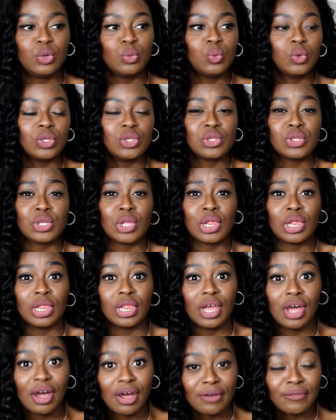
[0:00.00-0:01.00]
You want to
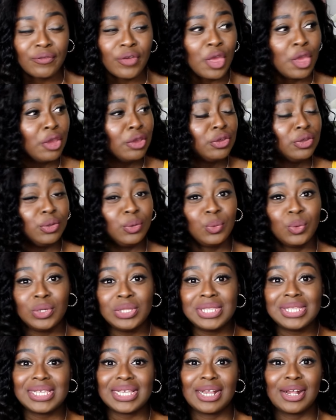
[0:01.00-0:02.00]
laugh, you
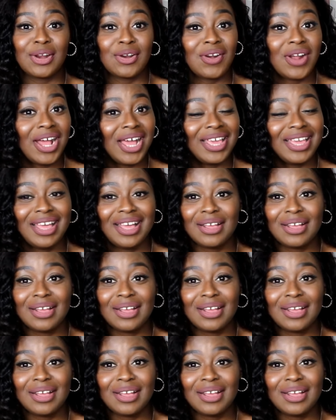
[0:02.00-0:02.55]
want to cry,